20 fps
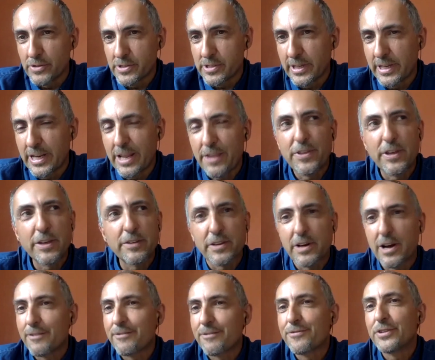And I think there are
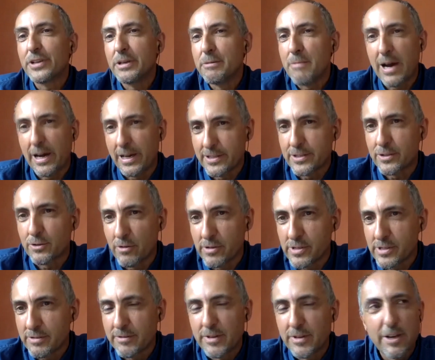3 milestones,
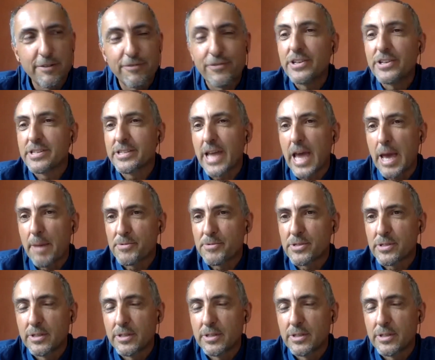3 steps.